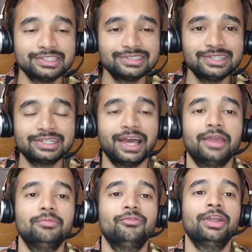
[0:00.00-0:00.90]
this is the
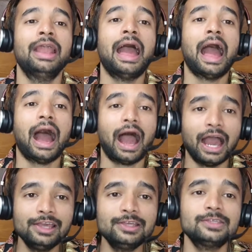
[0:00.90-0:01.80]
time when
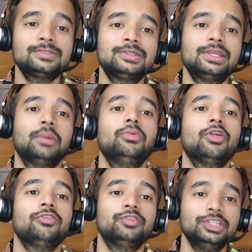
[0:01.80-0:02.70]
highest
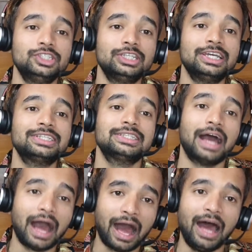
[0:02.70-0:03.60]
number of engineers
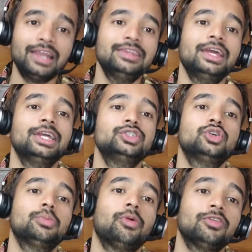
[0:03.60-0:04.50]
are in the age
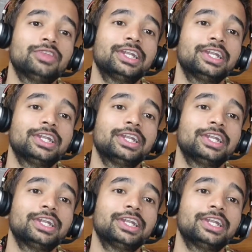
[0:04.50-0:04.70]
group of